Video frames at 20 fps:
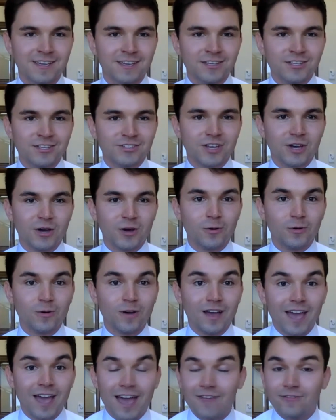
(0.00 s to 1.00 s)

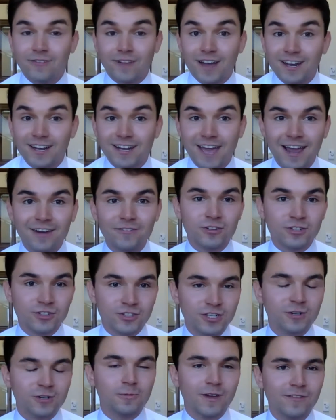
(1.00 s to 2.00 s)
So on an average
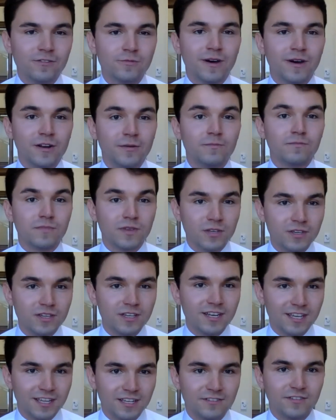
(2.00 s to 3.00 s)
year, we have about 1
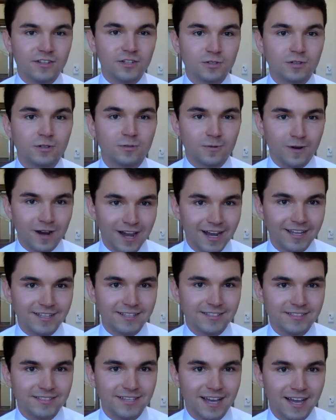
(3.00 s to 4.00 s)
million individual
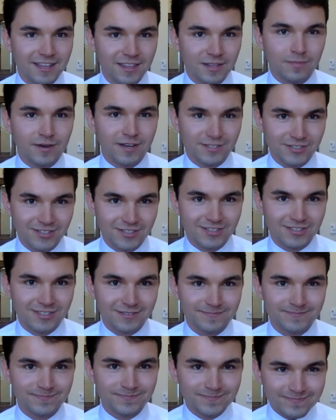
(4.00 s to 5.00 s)
rides on the bus system.
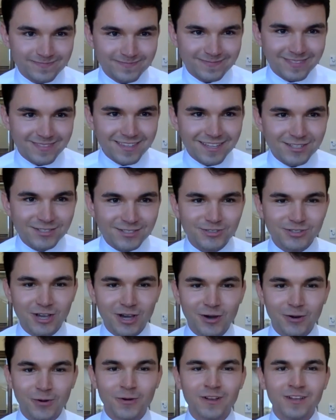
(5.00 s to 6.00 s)

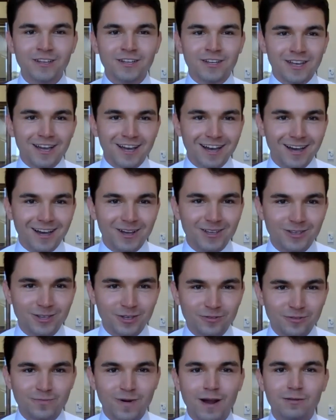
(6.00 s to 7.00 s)
So
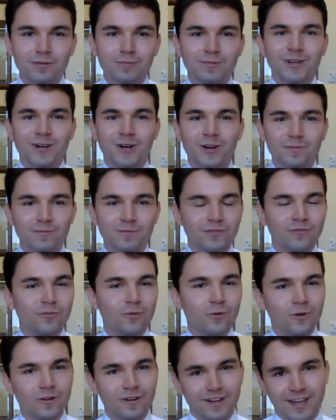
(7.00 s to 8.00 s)
you've probably heard
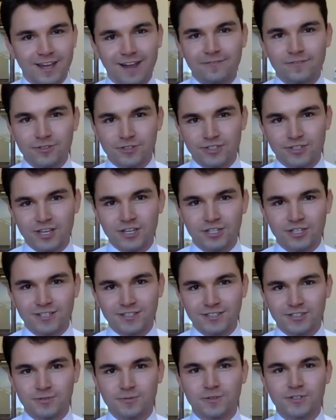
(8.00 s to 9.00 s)
before in
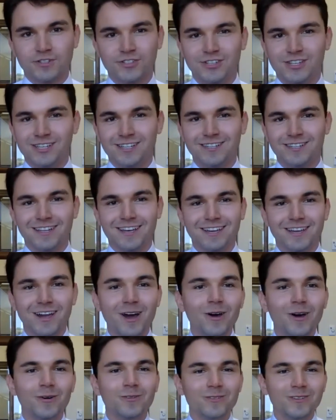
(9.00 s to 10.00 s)
conversations in Racine, like,
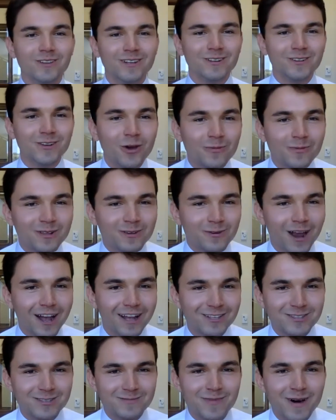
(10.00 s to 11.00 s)
oh, nobody
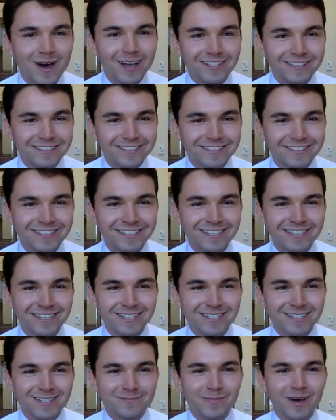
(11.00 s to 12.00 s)
rides the bus.
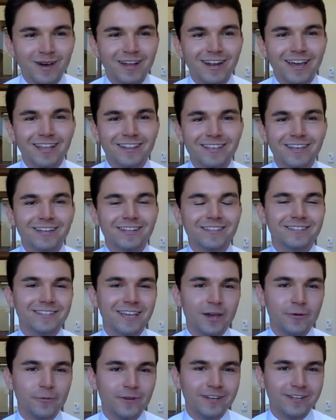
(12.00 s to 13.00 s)
But at the end of the
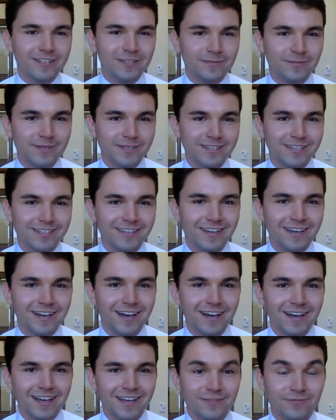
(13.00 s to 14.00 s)
day, we need to be
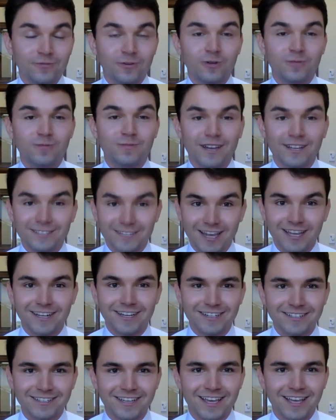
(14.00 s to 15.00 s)
informed by data
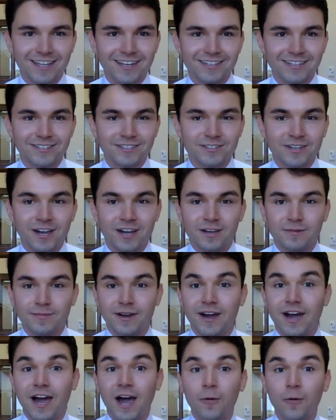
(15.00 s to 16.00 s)
and talk
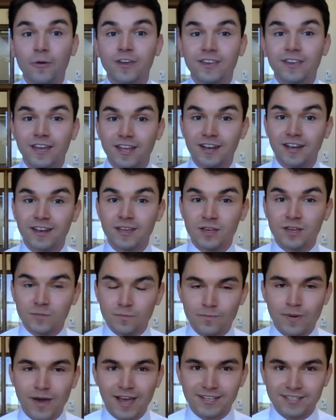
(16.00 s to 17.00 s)
about how we can
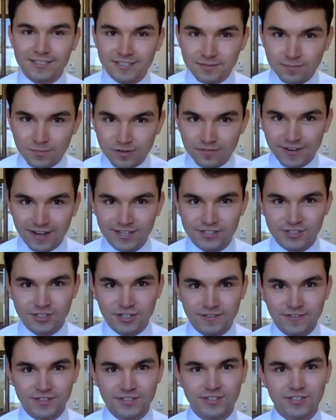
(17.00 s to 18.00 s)
best provide
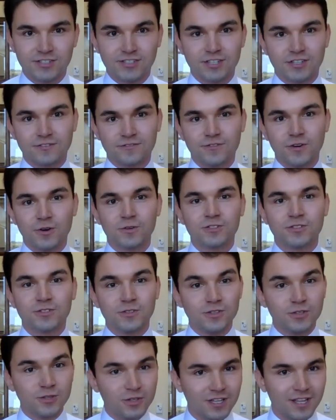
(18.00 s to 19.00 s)
services to the folks who
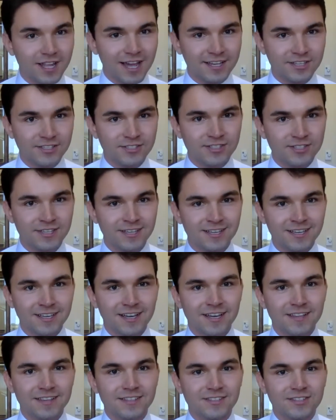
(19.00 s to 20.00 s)
utilize
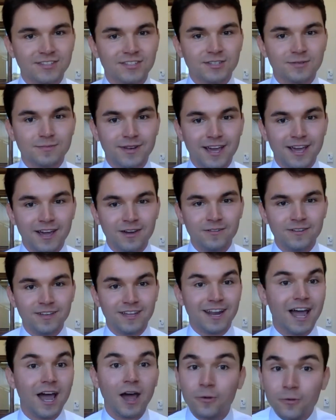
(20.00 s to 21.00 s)
the system now,
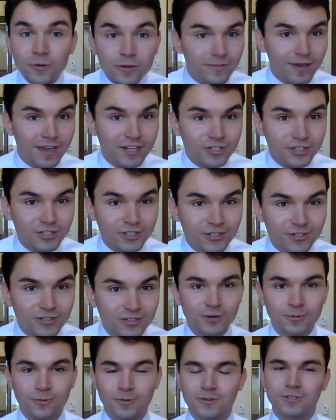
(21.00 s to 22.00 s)
and how do we make sure
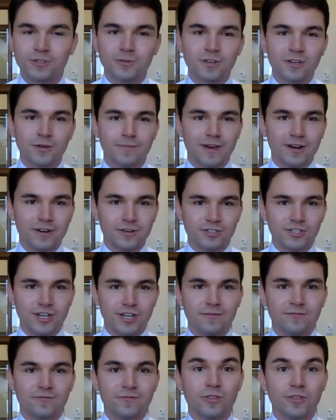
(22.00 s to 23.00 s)
that we're doing a better
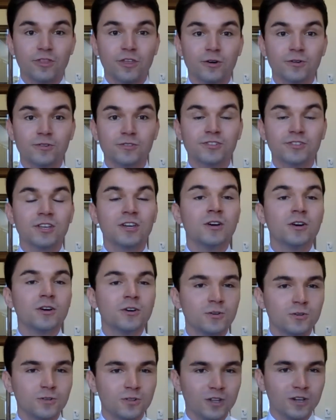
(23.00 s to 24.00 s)
job for those
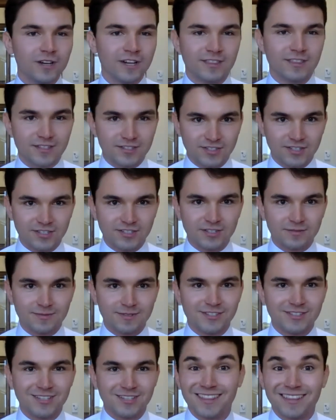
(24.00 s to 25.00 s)
who look at the system
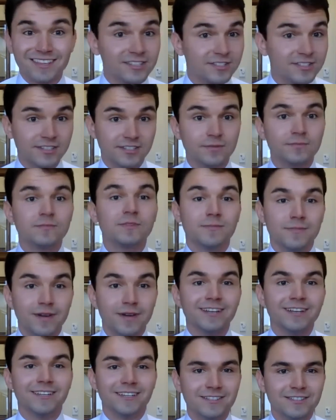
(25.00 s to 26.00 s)
and say, this doesn't meet
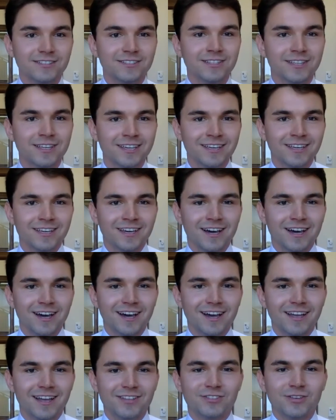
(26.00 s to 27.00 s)
my needs.
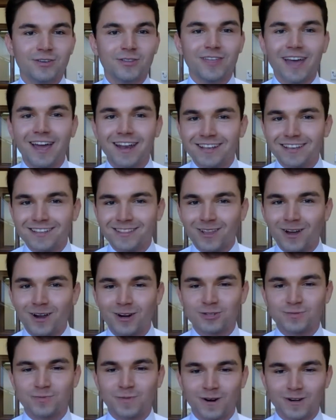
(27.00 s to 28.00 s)
And so that in
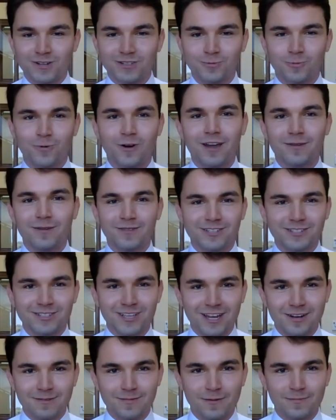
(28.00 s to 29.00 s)
large part is why I'm
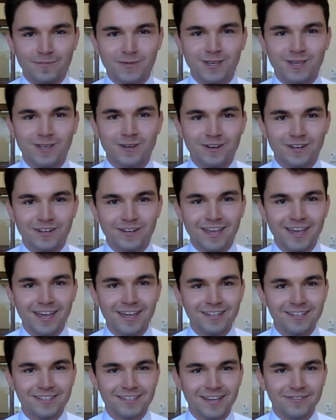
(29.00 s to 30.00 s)
excited about being here
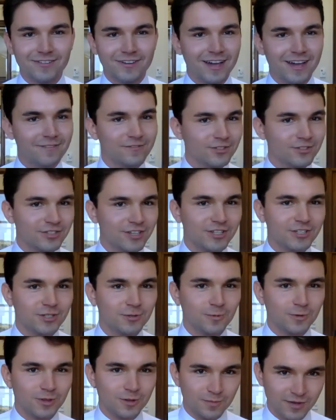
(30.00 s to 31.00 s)
today, to have a
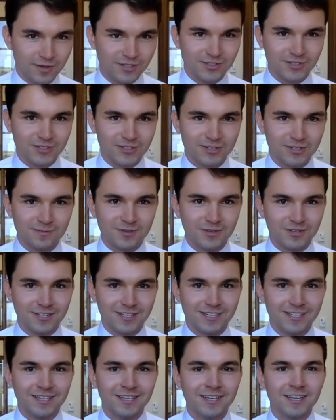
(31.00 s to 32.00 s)
conversation with the business
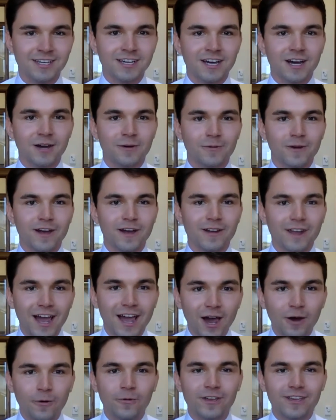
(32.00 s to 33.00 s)
community around
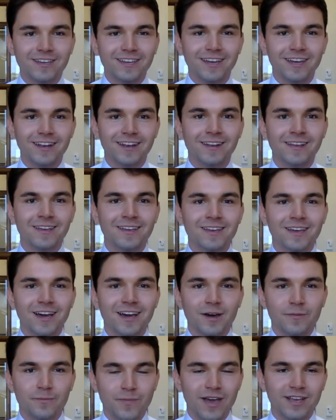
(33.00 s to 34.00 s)
how we can
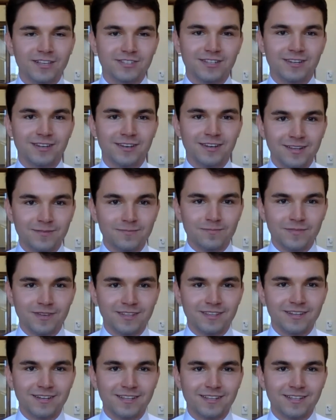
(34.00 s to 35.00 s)
best
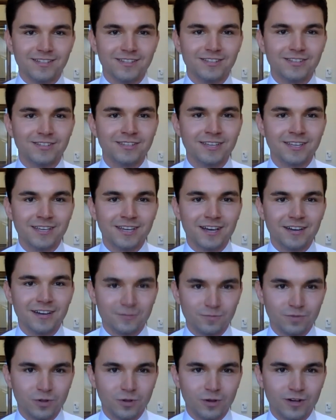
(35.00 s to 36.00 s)
meet the needs of
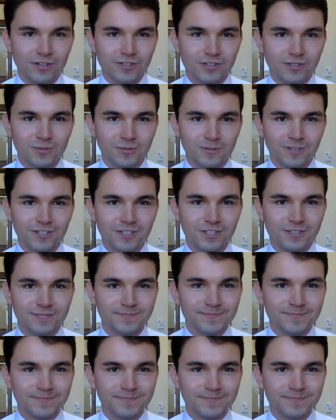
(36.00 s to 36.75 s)
employers in the region.